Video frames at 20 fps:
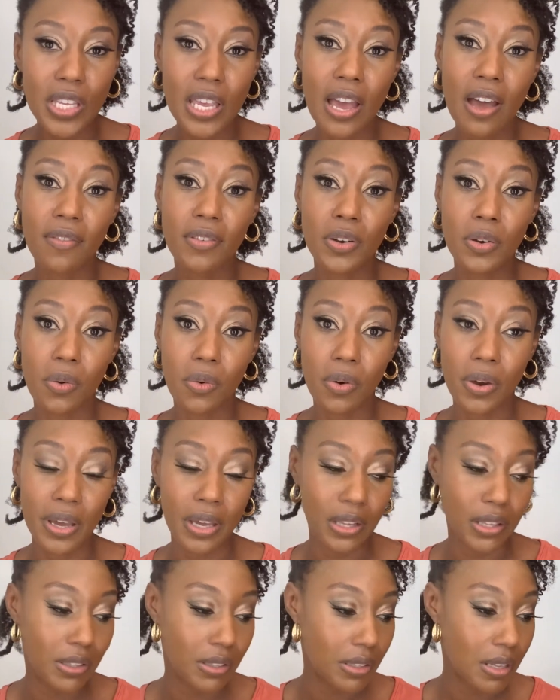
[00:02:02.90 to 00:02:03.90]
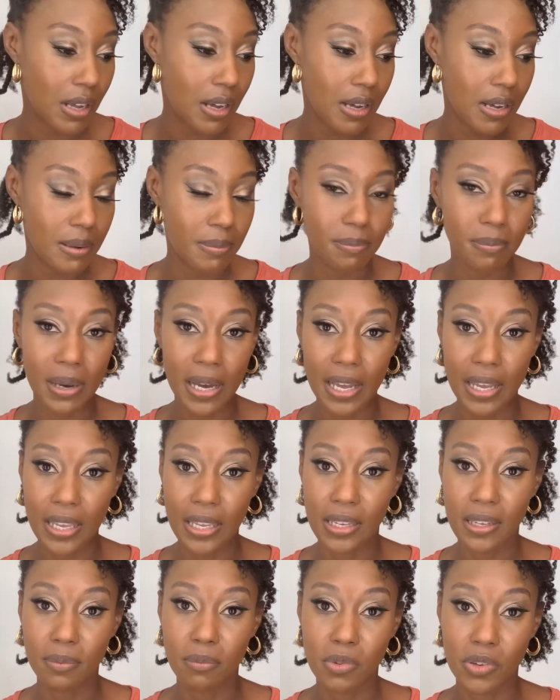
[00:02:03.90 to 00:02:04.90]
have an oil,
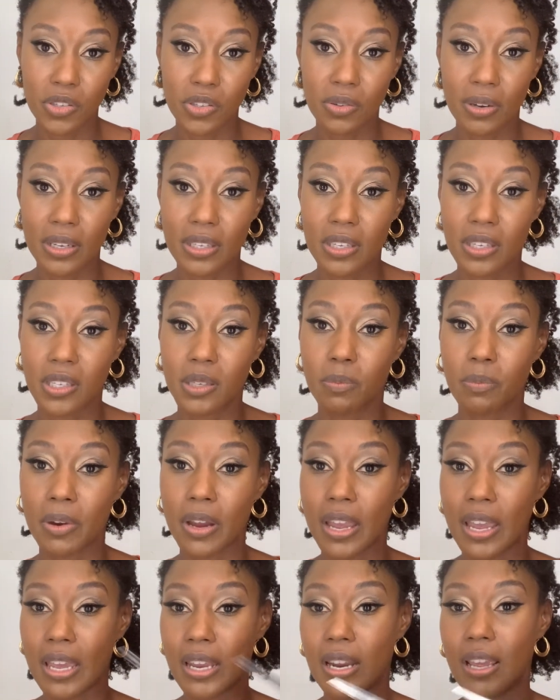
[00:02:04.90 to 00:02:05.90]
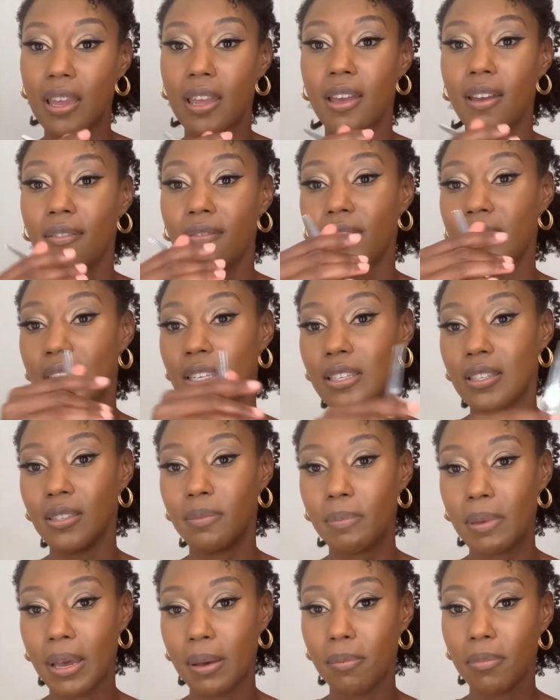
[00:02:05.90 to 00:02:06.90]
my moisturizing spray, and I have these
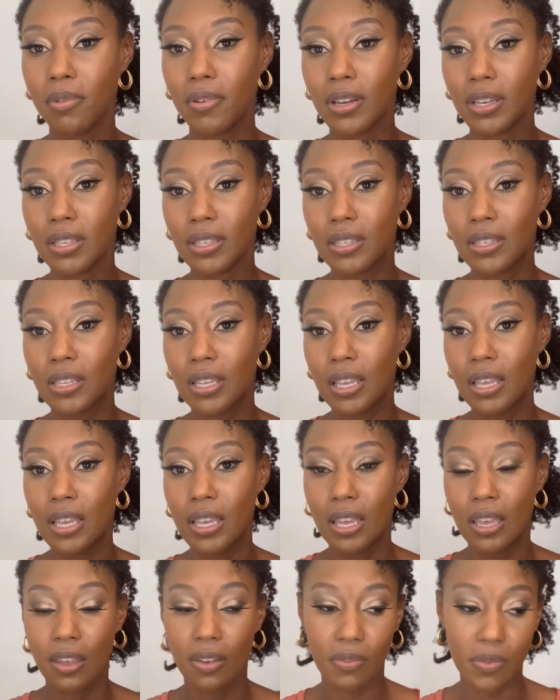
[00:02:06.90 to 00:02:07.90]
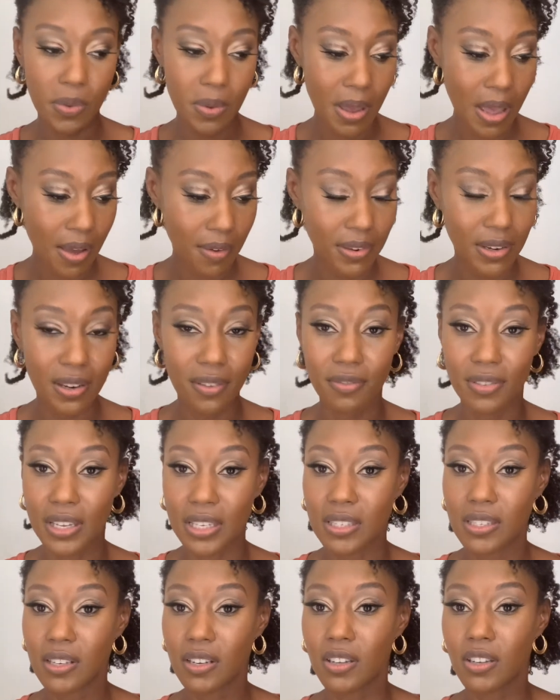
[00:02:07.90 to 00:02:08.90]
bad boys. If you haven't
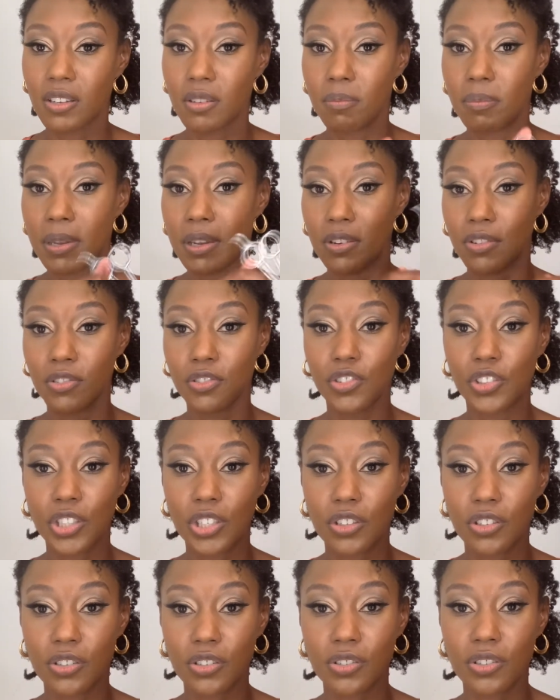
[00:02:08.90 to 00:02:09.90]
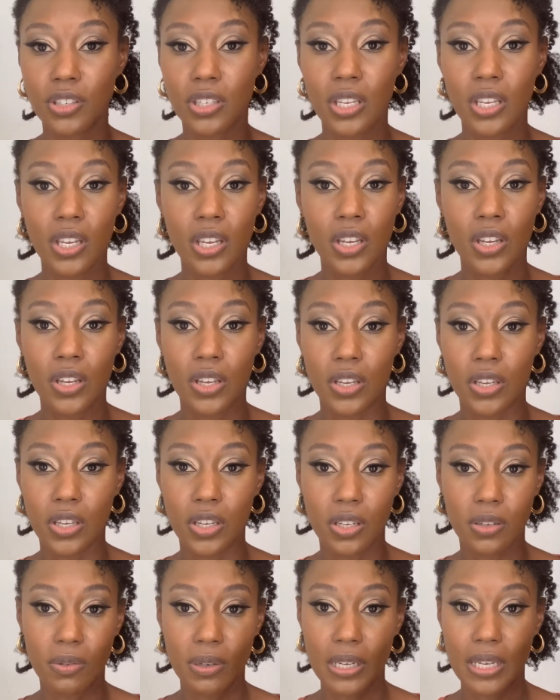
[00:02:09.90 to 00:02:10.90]
invested in a good pair of shears,
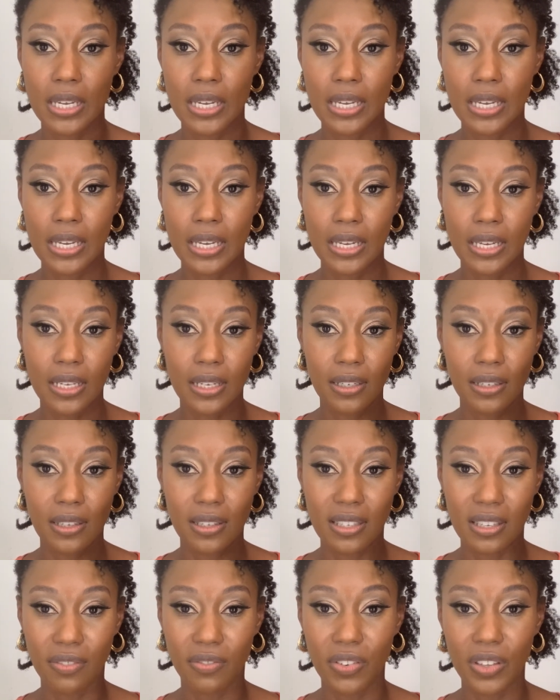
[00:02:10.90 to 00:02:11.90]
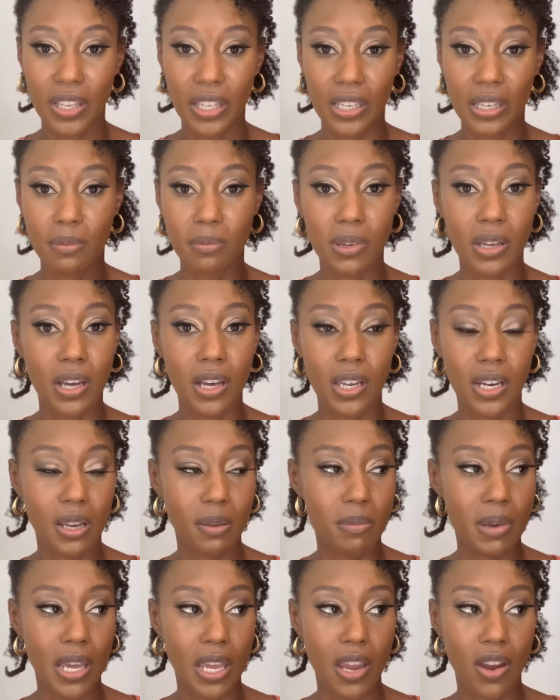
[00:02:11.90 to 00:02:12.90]
go ahead, because I feel like I'm cutting
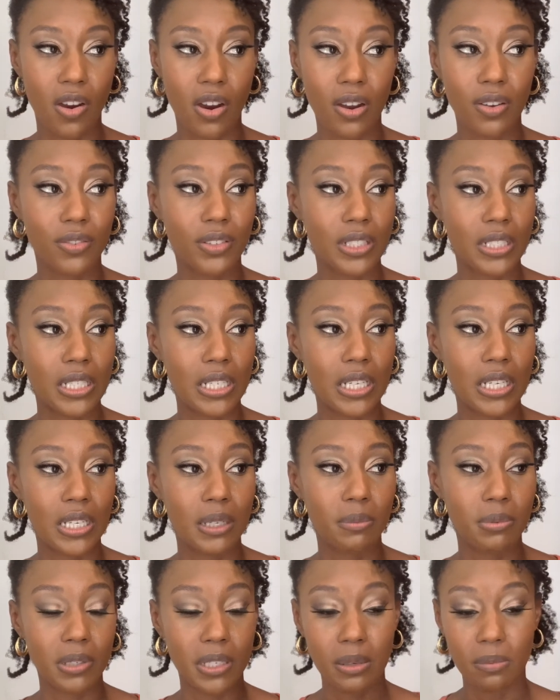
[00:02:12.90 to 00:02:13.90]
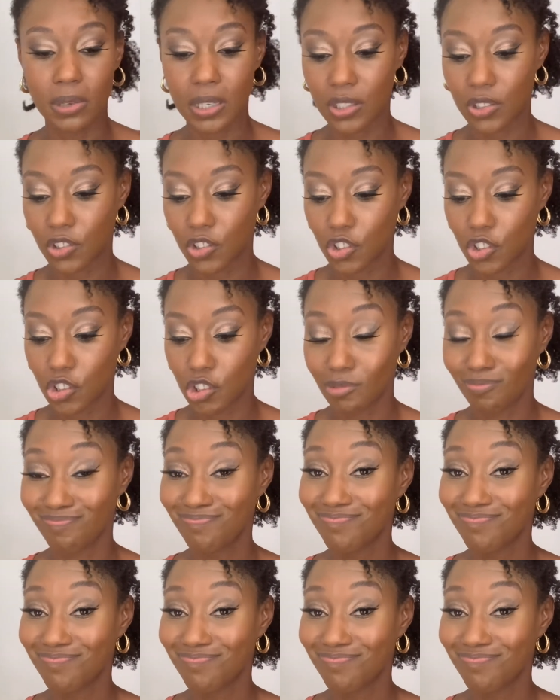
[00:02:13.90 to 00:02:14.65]
my hair every day pretty much.